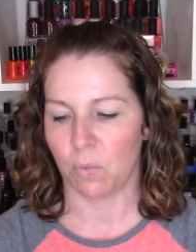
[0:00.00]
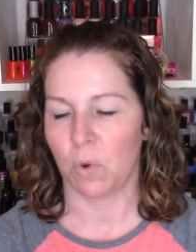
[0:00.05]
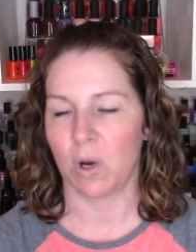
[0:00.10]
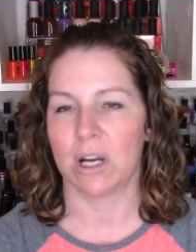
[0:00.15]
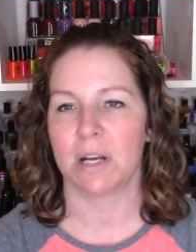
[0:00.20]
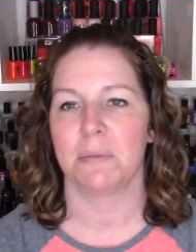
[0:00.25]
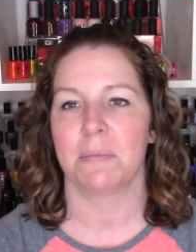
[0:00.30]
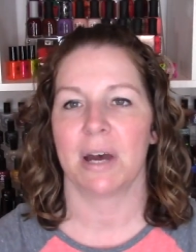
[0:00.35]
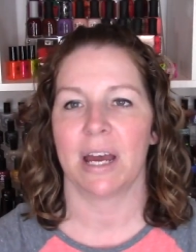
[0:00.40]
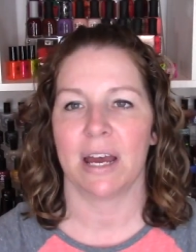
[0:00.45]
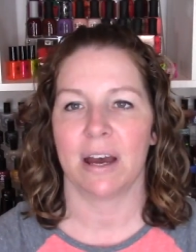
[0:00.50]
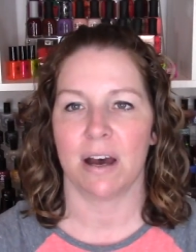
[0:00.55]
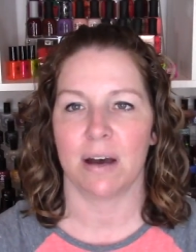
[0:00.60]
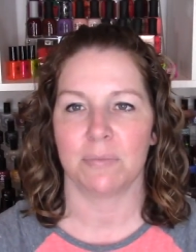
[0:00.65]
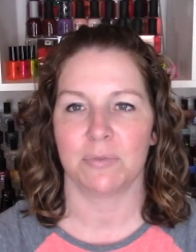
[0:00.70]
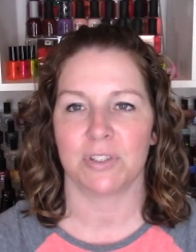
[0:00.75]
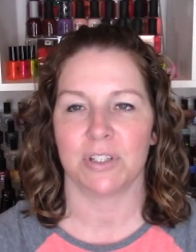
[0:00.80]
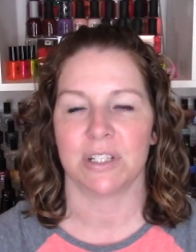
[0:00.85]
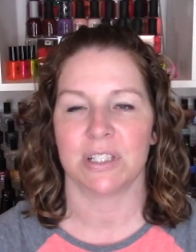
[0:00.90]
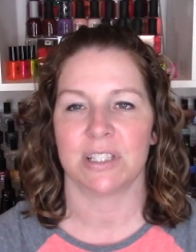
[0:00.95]
One of my
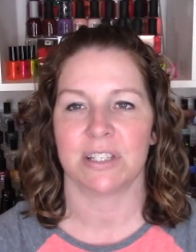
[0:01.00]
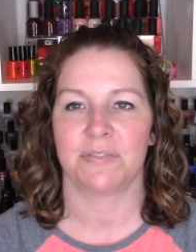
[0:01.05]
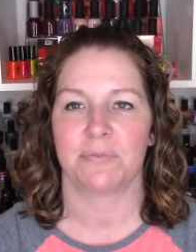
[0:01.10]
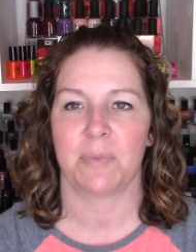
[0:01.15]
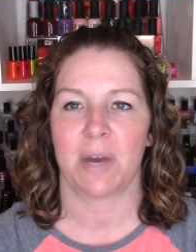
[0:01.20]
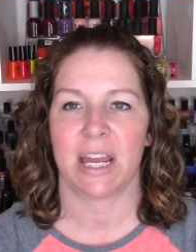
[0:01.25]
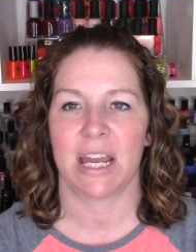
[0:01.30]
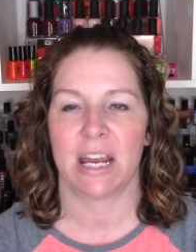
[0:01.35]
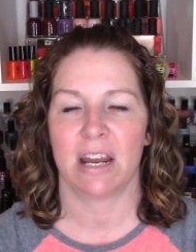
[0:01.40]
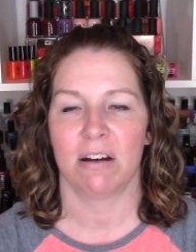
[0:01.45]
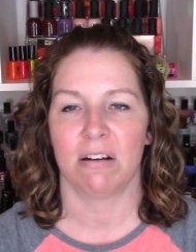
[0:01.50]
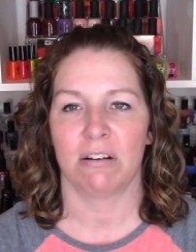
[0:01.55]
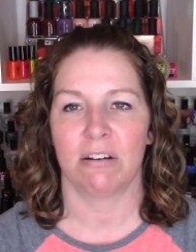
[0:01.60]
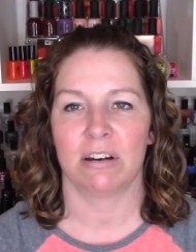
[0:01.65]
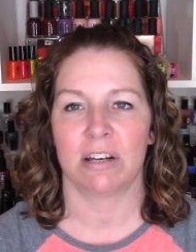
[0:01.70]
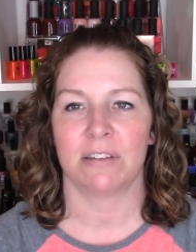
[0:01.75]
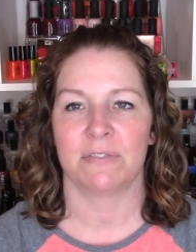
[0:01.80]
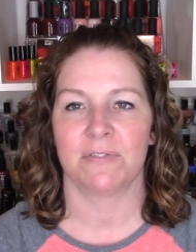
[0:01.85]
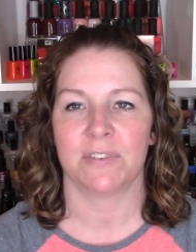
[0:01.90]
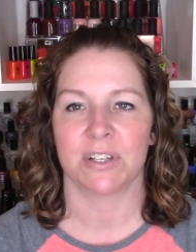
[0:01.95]
options, if my hair
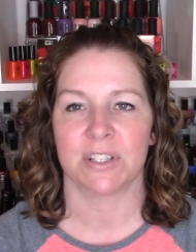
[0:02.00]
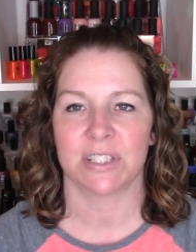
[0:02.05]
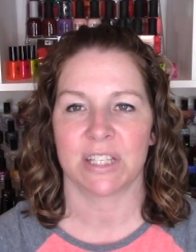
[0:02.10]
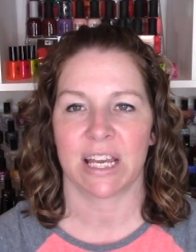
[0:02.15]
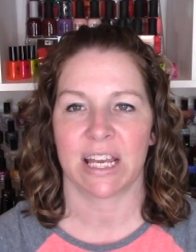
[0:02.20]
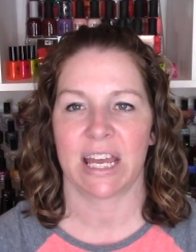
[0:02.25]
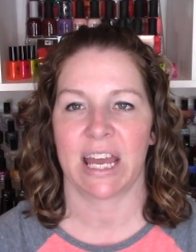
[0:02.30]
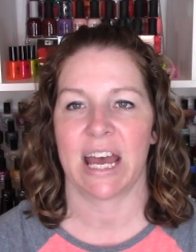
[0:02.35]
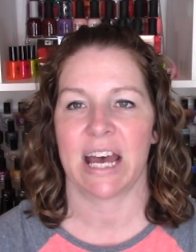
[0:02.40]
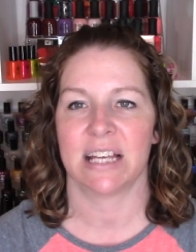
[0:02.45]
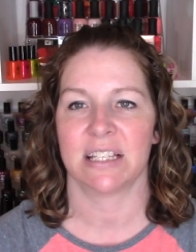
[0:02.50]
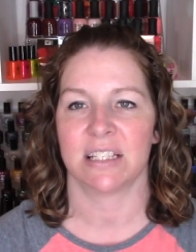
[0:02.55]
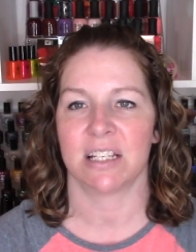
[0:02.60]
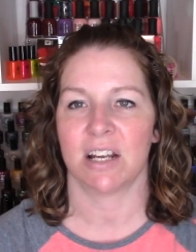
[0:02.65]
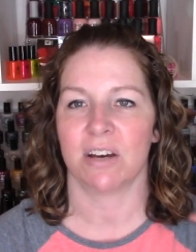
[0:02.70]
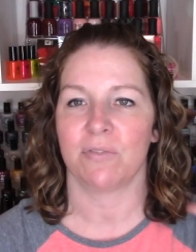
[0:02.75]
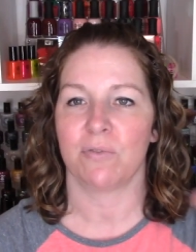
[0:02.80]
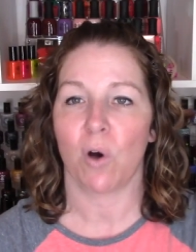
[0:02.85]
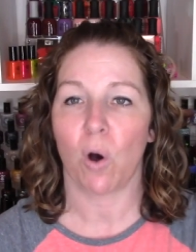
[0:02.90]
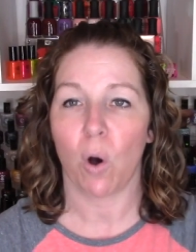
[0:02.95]
already feels like it has
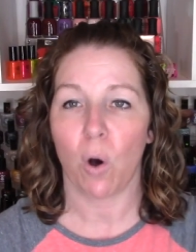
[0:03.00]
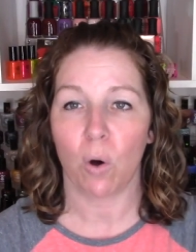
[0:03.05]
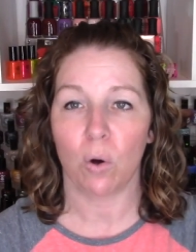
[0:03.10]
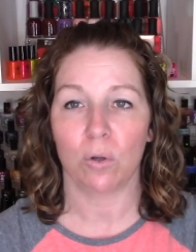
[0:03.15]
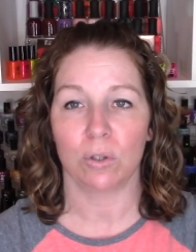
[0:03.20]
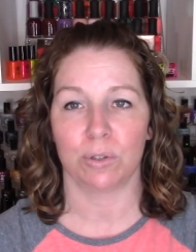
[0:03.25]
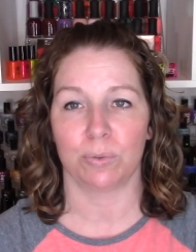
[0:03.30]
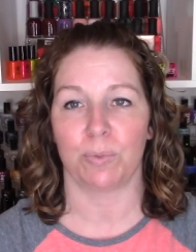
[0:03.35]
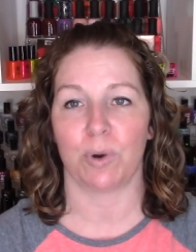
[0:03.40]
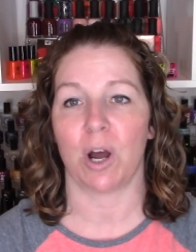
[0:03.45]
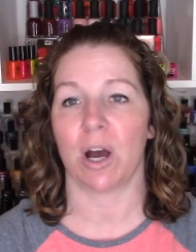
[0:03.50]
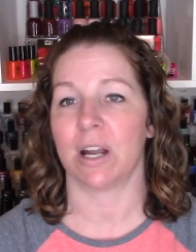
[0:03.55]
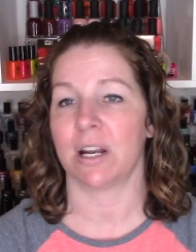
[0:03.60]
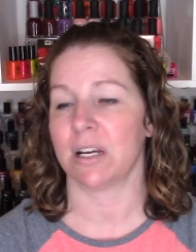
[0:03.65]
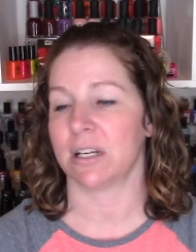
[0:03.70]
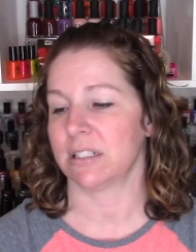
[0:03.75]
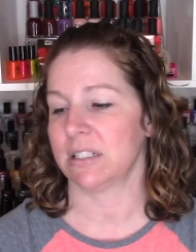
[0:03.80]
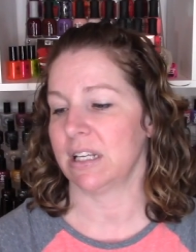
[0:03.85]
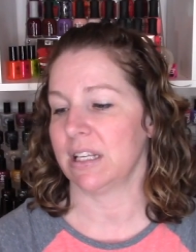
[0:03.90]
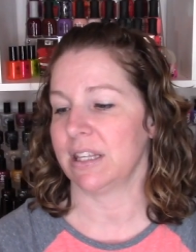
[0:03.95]
enough hold
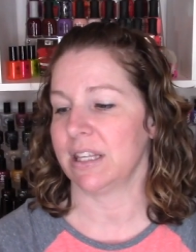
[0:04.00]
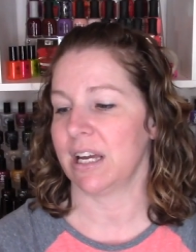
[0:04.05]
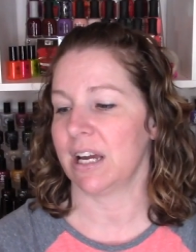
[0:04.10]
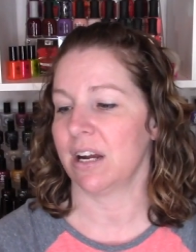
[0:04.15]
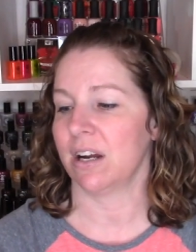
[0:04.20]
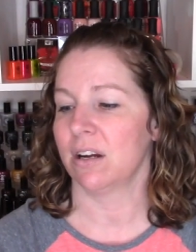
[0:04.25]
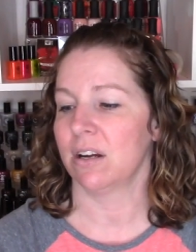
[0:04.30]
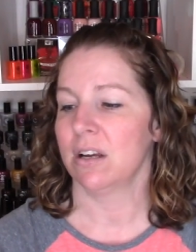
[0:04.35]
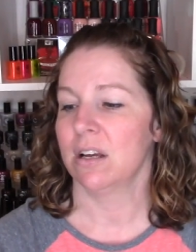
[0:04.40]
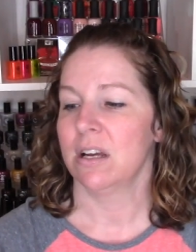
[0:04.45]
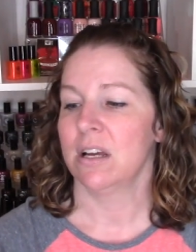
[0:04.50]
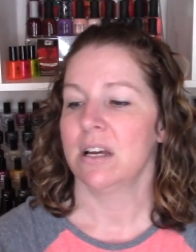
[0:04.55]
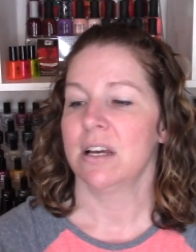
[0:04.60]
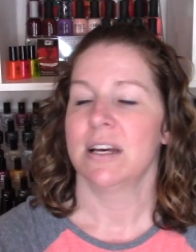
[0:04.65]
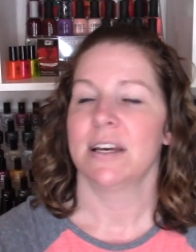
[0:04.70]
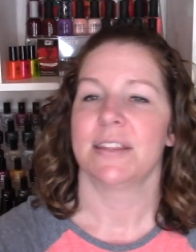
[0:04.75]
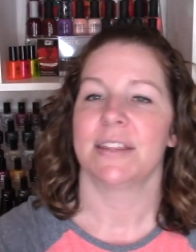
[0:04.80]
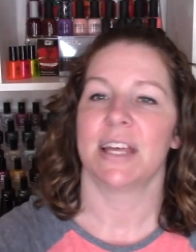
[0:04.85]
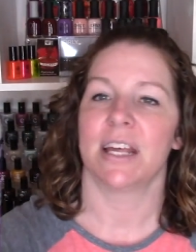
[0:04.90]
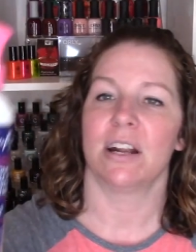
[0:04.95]
product in there,
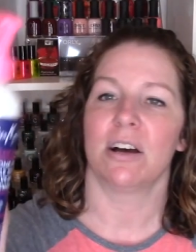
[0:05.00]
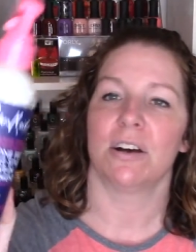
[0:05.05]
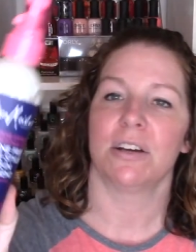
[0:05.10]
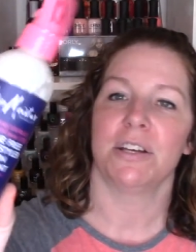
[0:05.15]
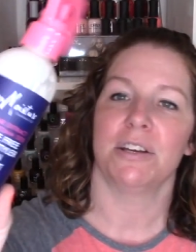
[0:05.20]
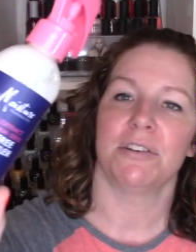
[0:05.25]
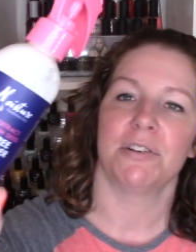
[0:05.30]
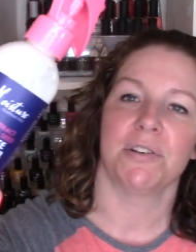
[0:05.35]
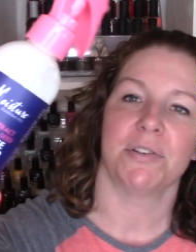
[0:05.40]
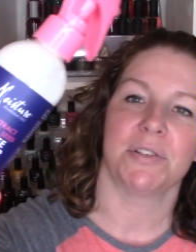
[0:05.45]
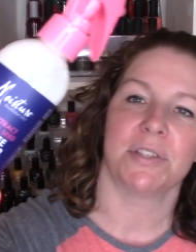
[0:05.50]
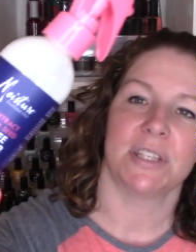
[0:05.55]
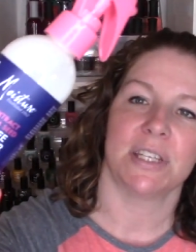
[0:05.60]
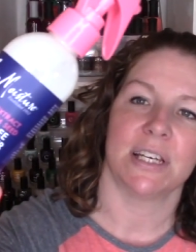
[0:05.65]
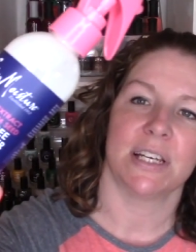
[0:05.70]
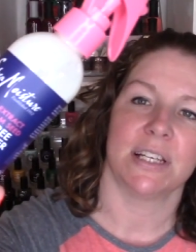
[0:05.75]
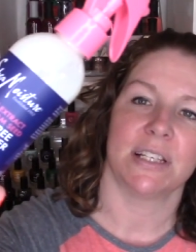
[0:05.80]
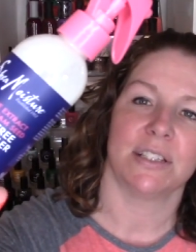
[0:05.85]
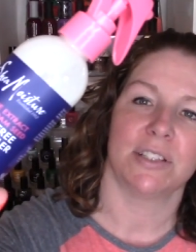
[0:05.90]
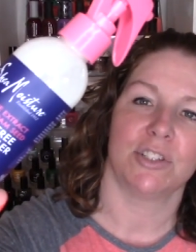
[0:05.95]
then I'll use
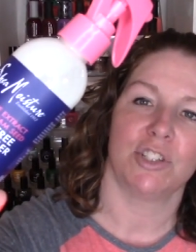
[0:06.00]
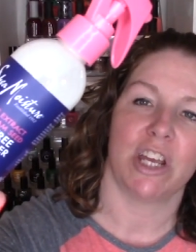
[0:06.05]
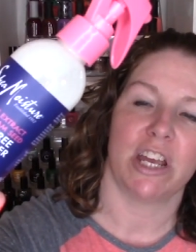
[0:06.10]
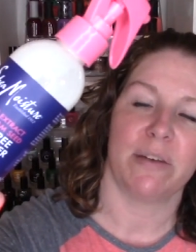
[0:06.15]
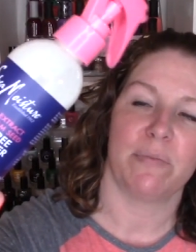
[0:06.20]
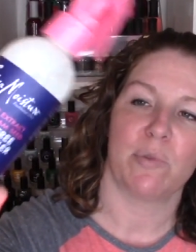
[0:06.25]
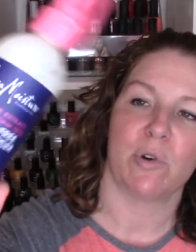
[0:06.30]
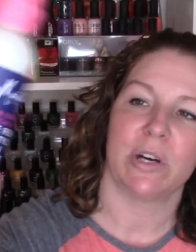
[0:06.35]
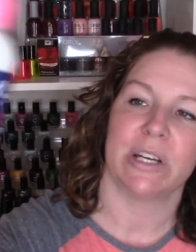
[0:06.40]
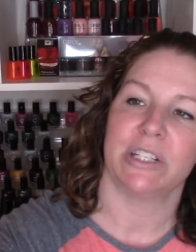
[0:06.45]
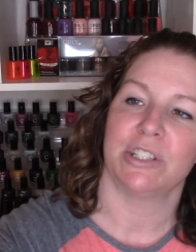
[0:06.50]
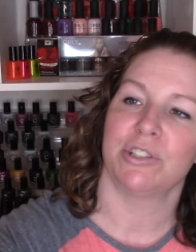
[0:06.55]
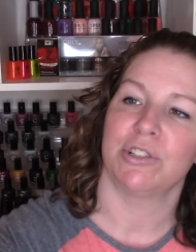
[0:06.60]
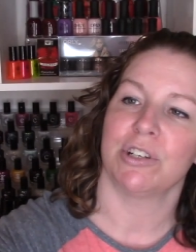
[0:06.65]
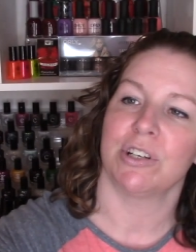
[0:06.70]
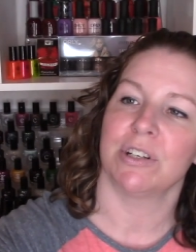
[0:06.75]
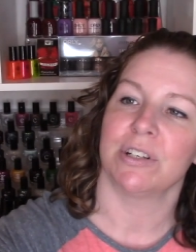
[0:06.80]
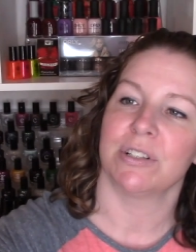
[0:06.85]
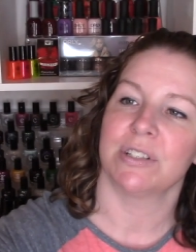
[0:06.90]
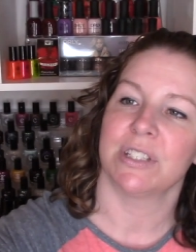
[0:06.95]
this Shea
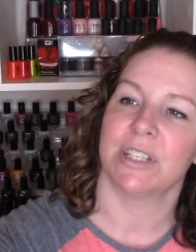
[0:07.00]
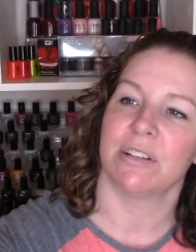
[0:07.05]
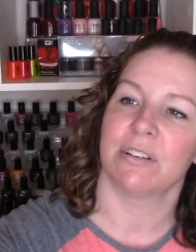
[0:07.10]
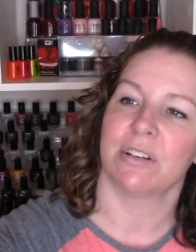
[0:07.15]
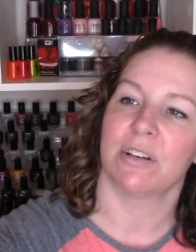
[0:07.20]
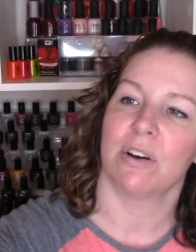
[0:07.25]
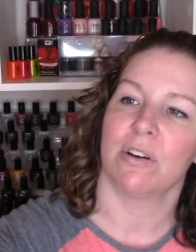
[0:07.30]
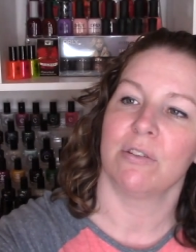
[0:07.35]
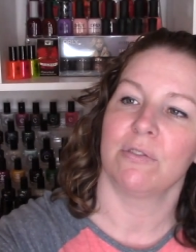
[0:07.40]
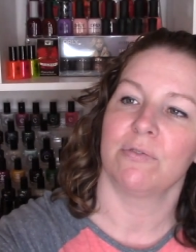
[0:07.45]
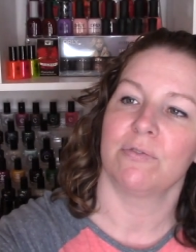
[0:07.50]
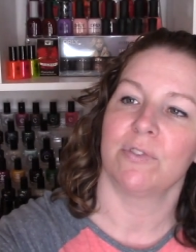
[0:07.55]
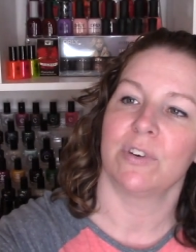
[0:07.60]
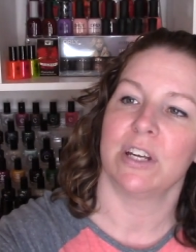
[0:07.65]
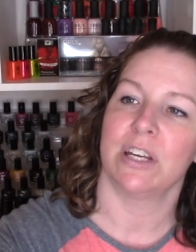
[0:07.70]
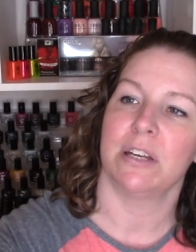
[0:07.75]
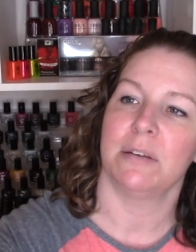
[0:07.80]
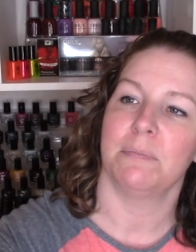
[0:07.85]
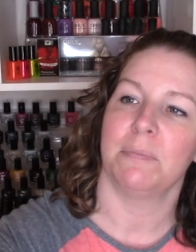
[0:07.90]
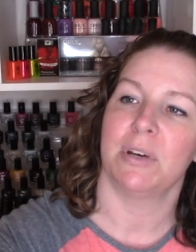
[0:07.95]
Moisture
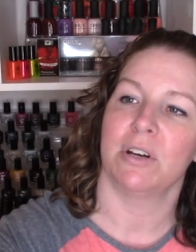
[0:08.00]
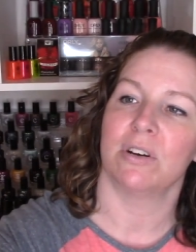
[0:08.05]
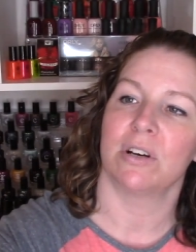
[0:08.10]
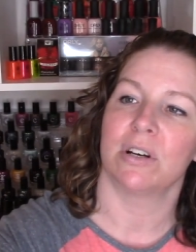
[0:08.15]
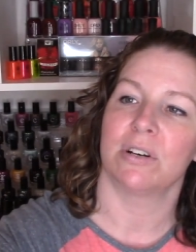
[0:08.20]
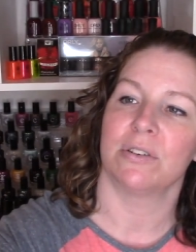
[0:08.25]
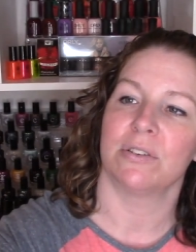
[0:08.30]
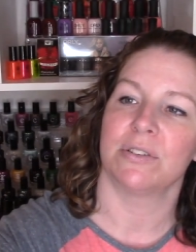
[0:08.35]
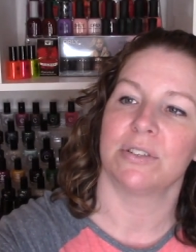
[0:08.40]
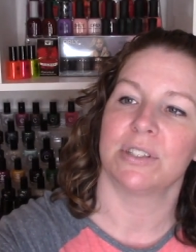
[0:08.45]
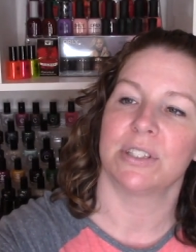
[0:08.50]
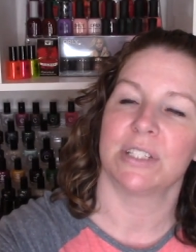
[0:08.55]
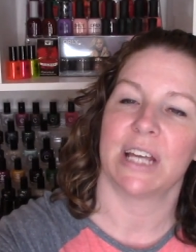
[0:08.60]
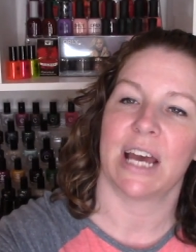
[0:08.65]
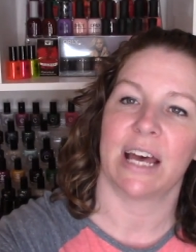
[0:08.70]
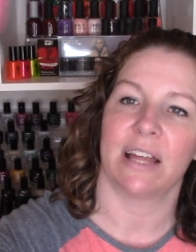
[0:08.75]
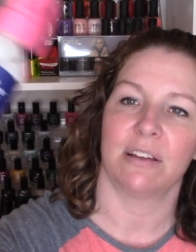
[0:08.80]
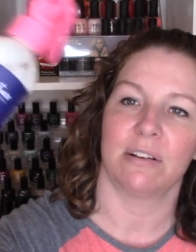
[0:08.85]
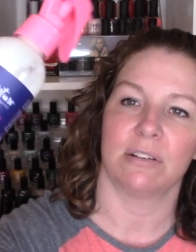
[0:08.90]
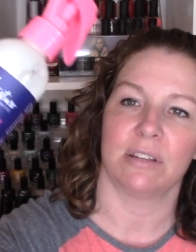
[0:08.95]
silicone-free Miracle
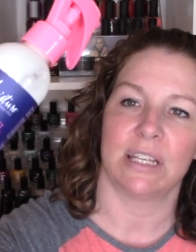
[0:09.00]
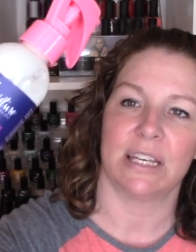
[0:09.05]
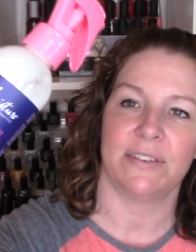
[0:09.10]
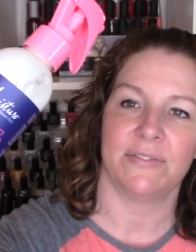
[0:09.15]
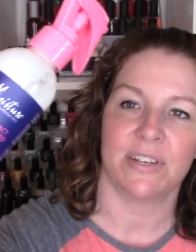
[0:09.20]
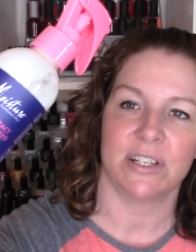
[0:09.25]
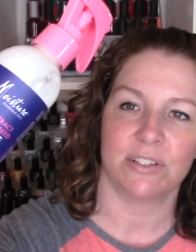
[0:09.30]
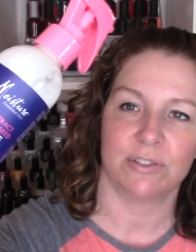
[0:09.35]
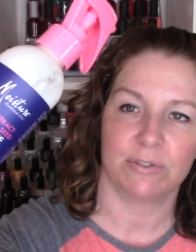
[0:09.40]
Styler leave-in